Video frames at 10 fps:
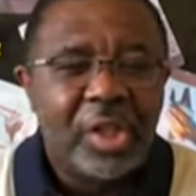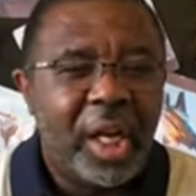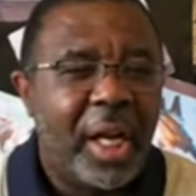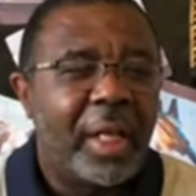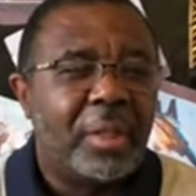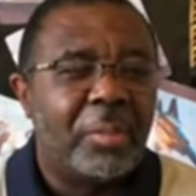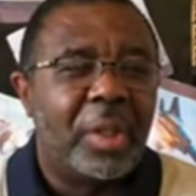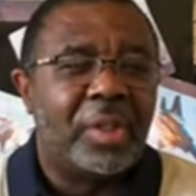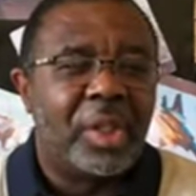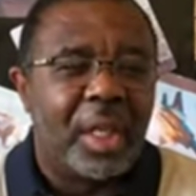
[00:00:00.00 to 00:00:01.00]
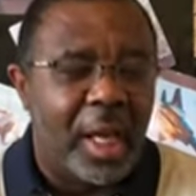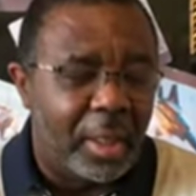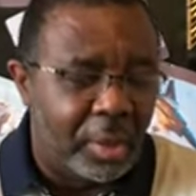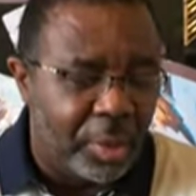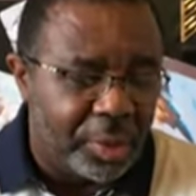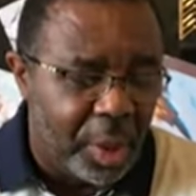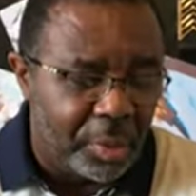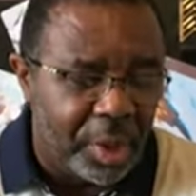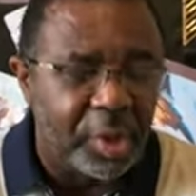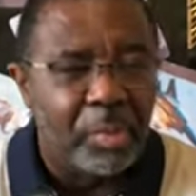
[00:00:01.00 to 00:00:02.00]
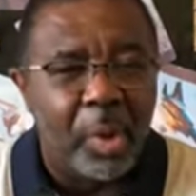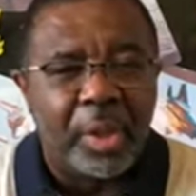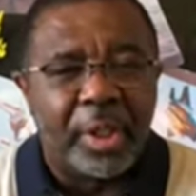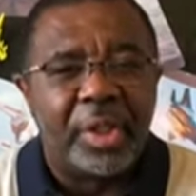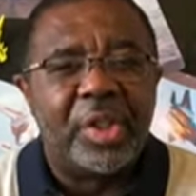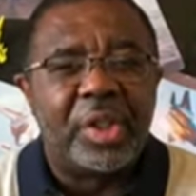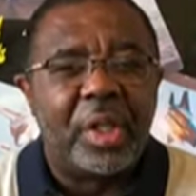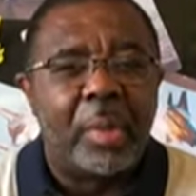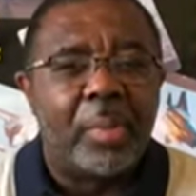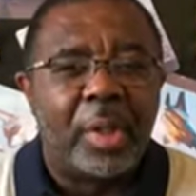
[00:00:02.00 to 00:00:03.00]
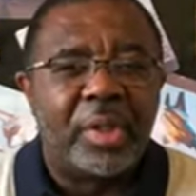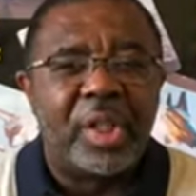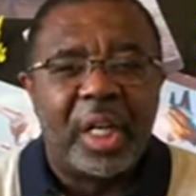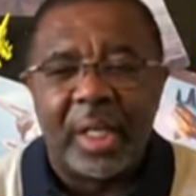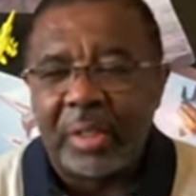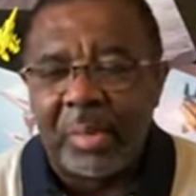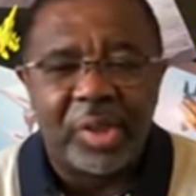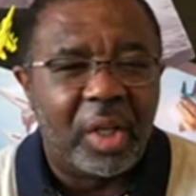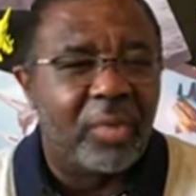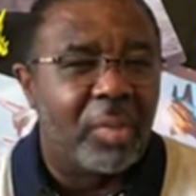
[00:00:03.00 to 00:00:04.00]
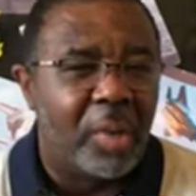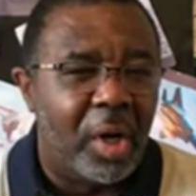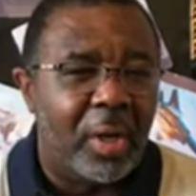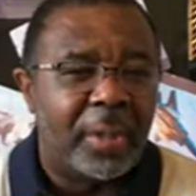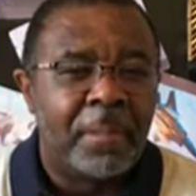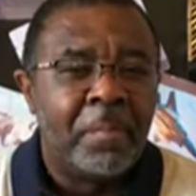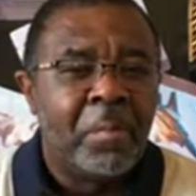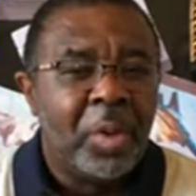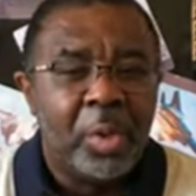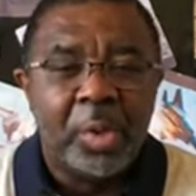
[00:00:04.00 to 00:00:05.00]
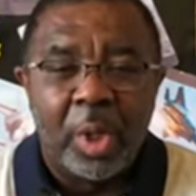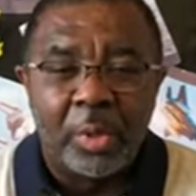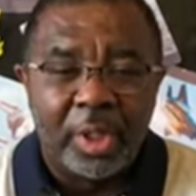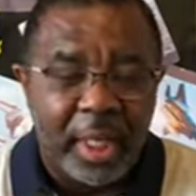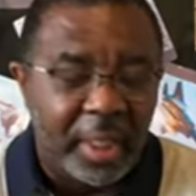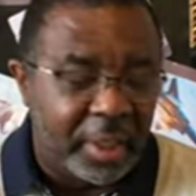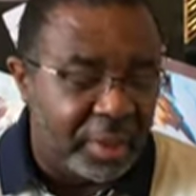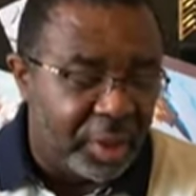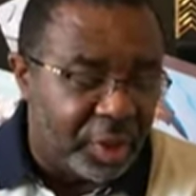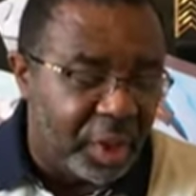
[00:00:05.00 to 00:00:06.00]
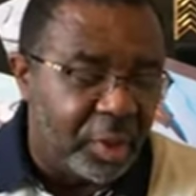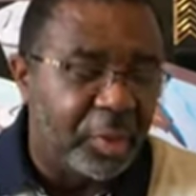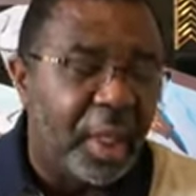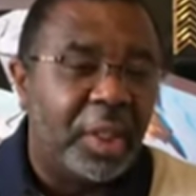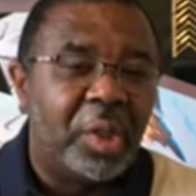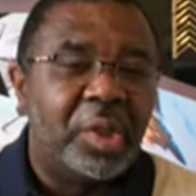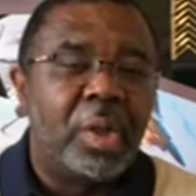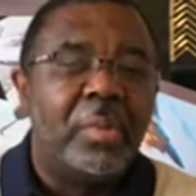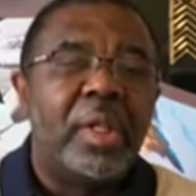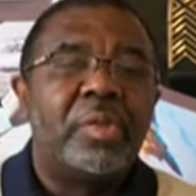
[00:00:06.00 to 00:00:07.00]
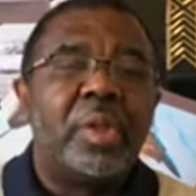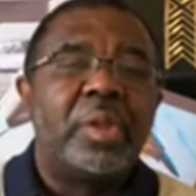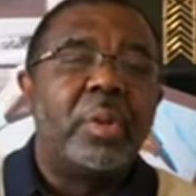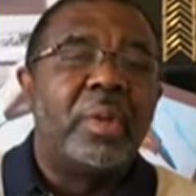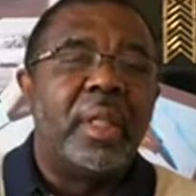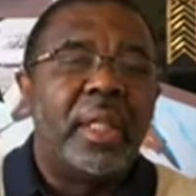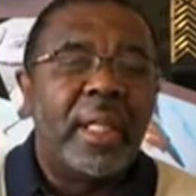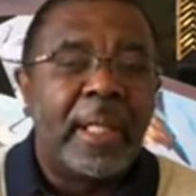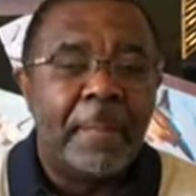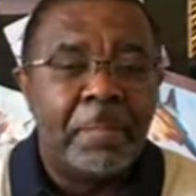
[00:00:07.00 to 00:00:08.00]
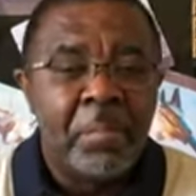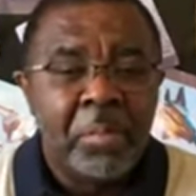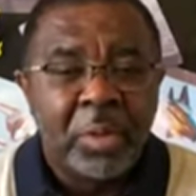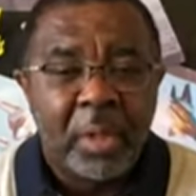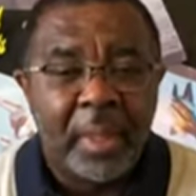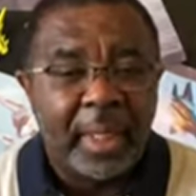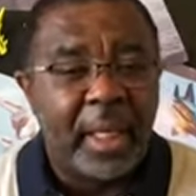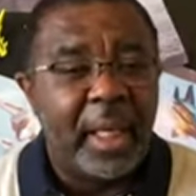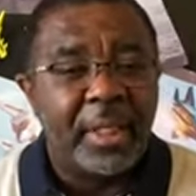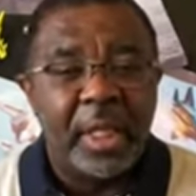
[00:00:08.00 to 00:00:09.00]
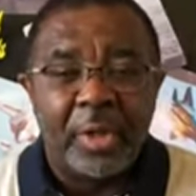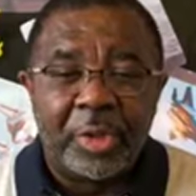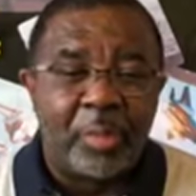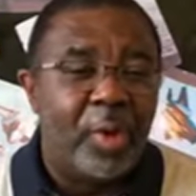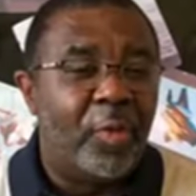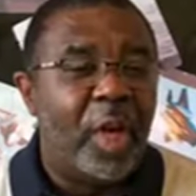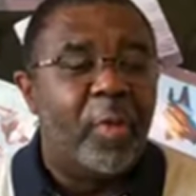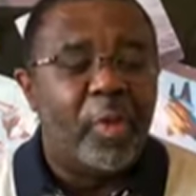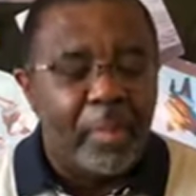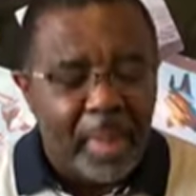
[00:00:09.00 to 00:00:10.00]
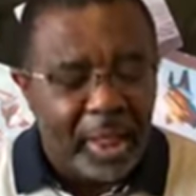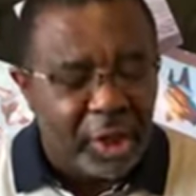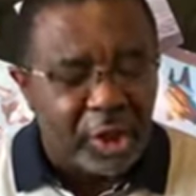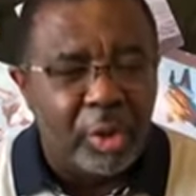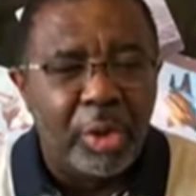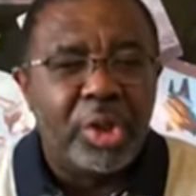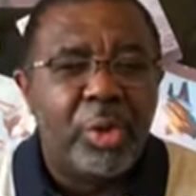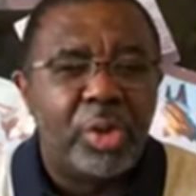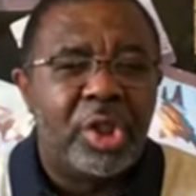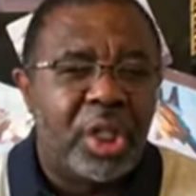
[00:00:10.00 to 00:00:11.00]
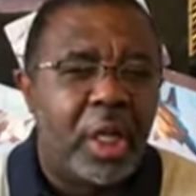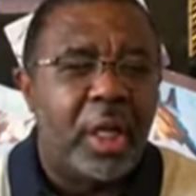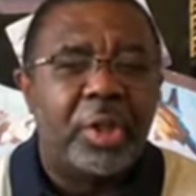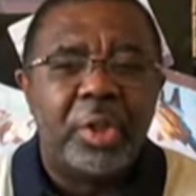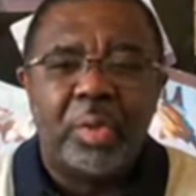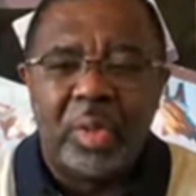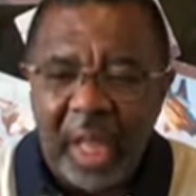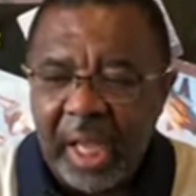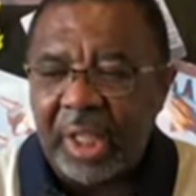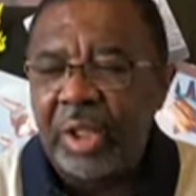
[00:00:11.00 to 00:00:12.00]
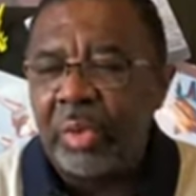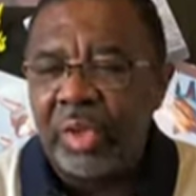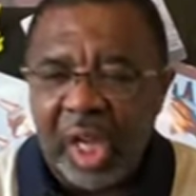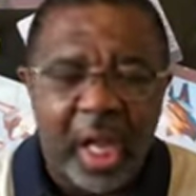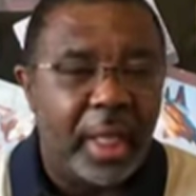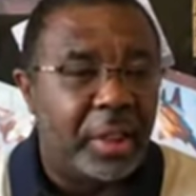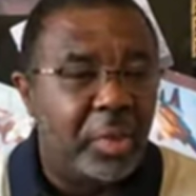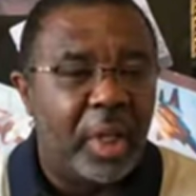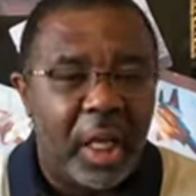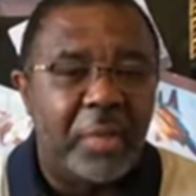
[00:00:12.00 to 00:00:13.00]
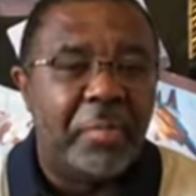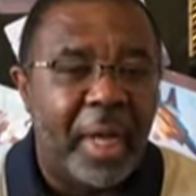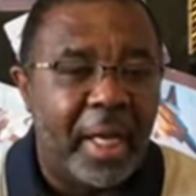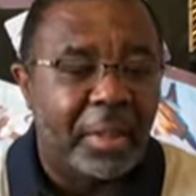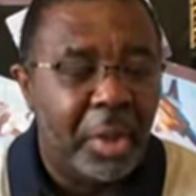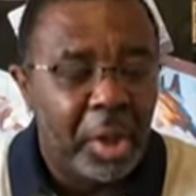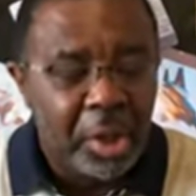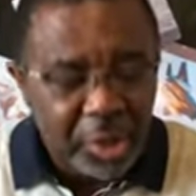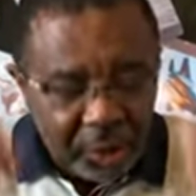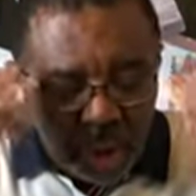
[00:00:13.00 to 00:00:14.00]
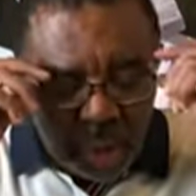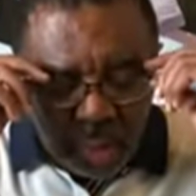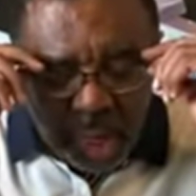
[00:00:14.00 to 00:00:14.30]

Shout out to Brother Salilo, who's on this morning. Good to see you, my brother. Shout out to Miss Tiffany Barnes who's on today. Good to see you. Thank you so much for tuning in. But again, y'all do me a favor. Make sure you share, you like, you tag, you invite. Start a